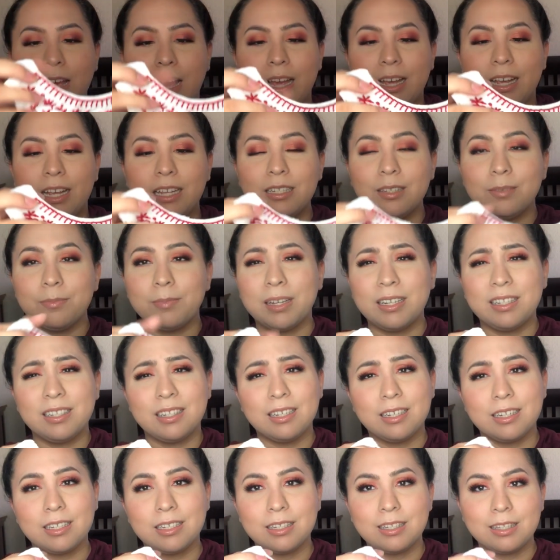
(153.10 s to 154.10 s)
I guess,
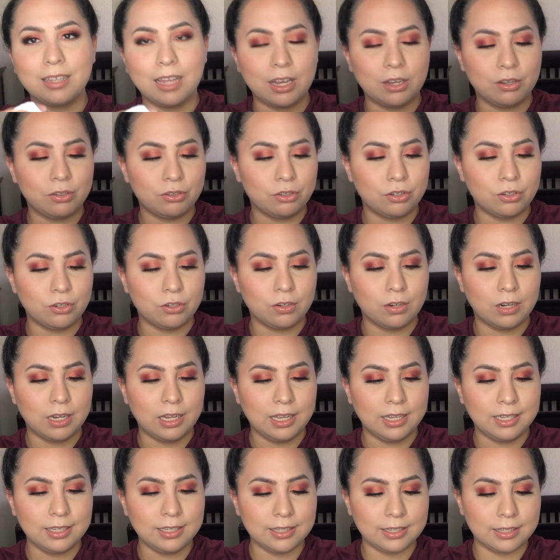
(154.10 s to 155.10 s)
Mexican style
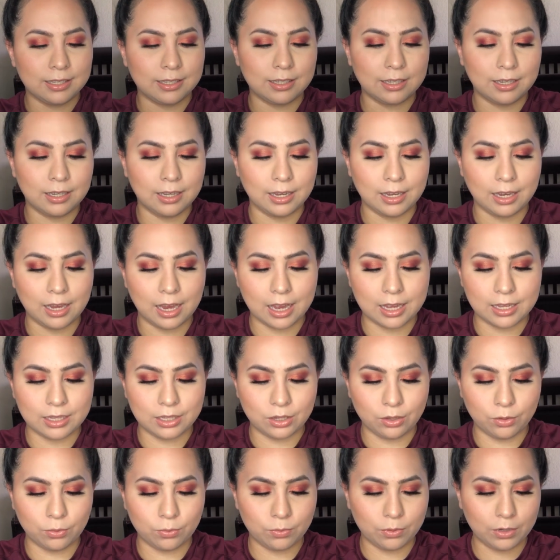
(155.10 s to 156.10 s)
dress.
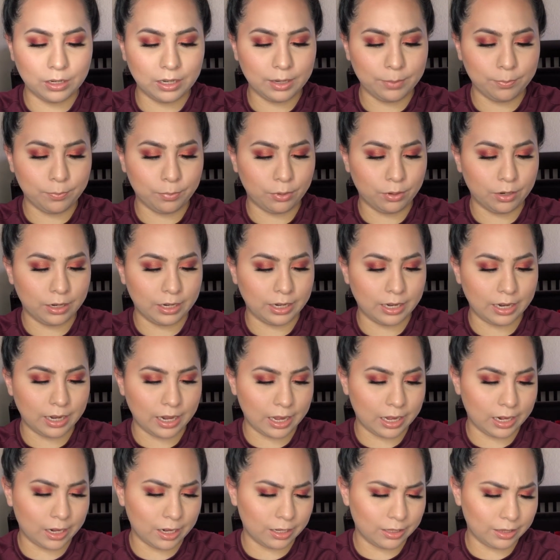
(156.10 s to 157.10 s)
It's really pretty.
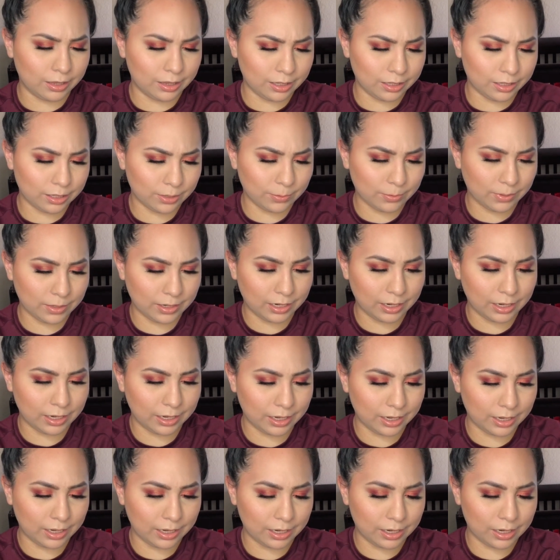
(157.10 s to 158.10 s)
I got this one
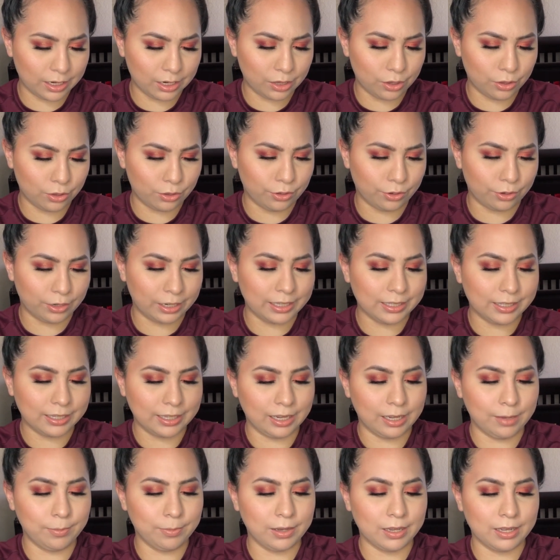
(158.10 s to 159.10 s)
in
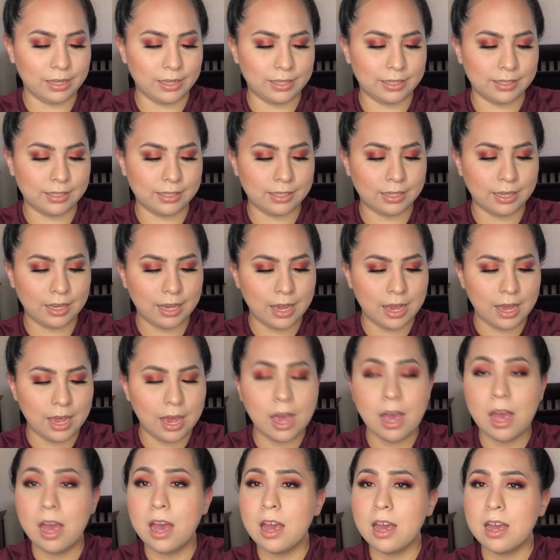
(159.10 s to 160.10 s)
3T because
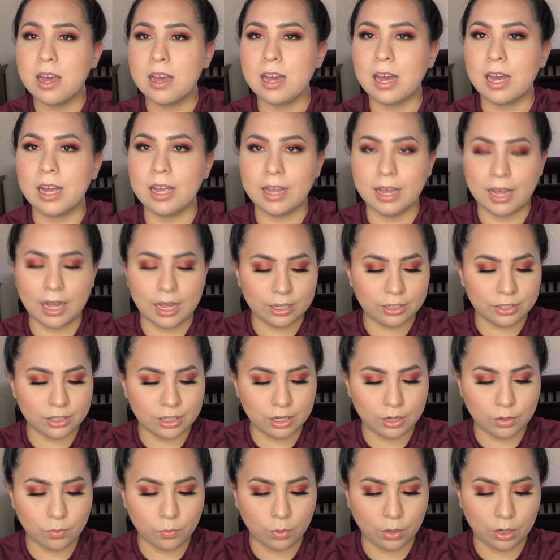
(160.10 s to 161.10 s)
I
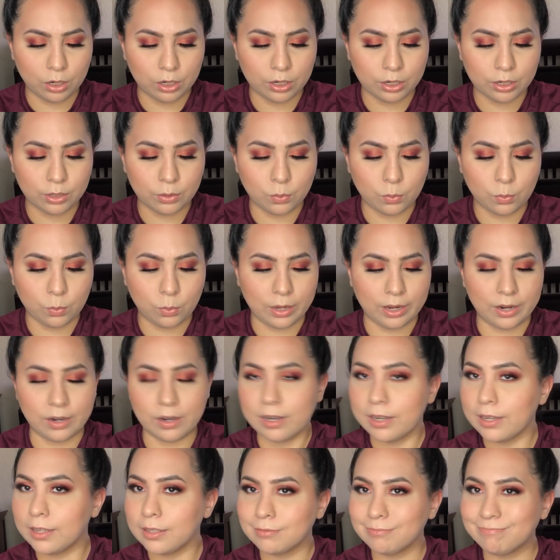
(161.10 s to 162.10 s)
actually want her to
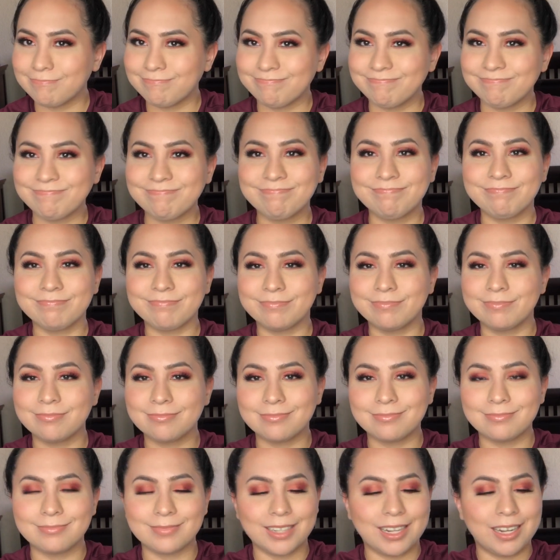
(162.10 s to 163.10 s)
wear it
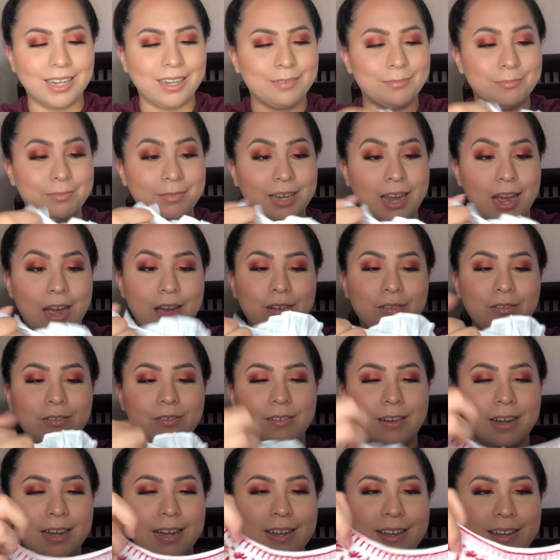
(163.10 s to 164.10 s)

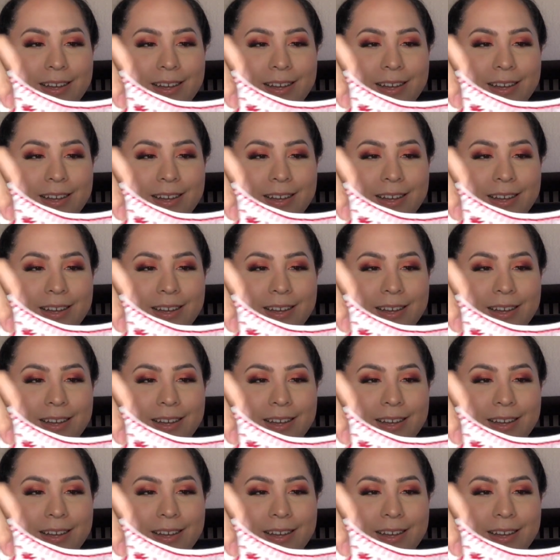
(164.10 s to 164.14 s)
now.